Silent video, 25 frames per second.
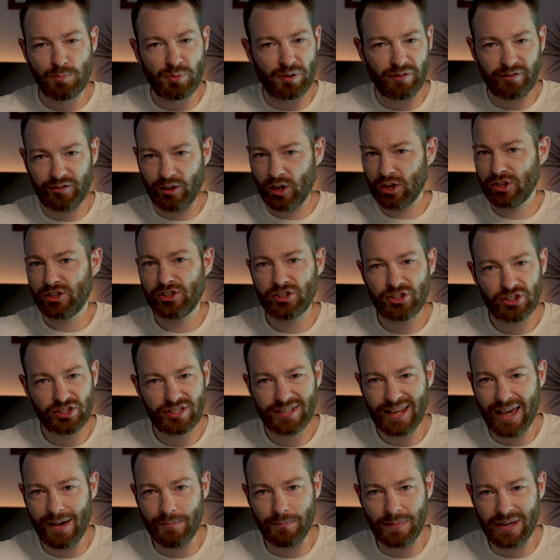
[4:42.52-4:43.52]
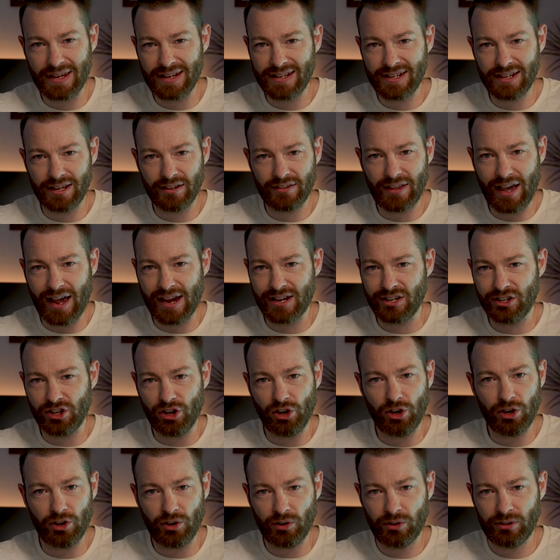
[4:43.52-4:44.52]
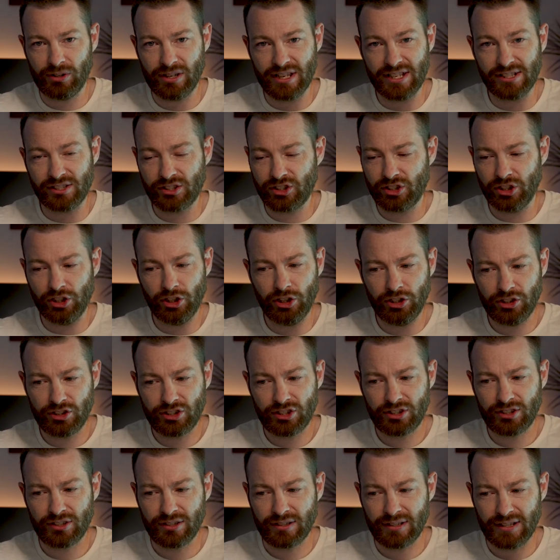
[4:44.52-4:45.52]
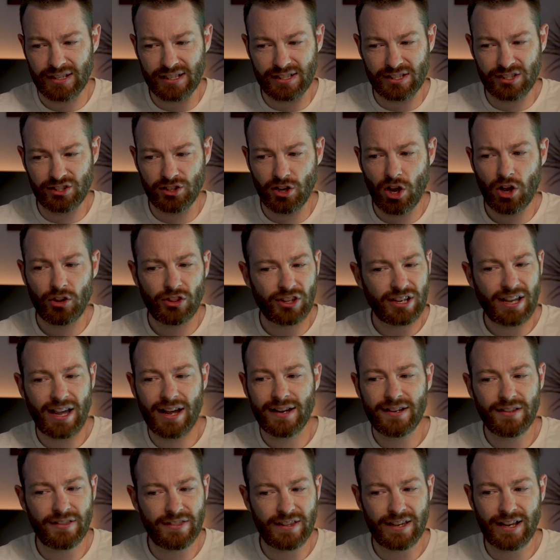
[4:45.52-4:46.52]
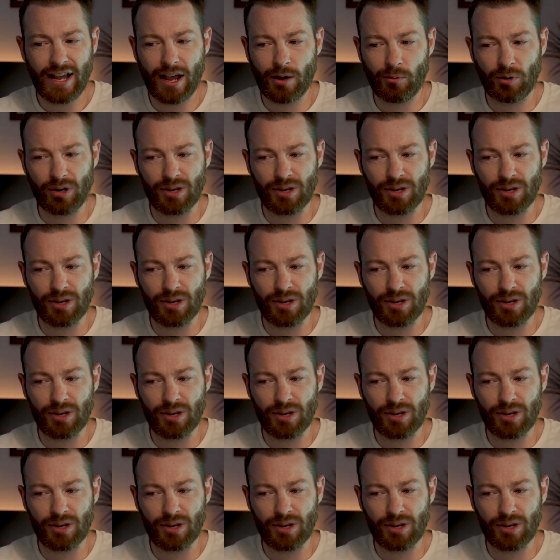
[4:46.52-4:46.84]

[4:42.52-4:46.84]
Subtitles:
I prefer to just get media that I know is good. It's not the kind of thing I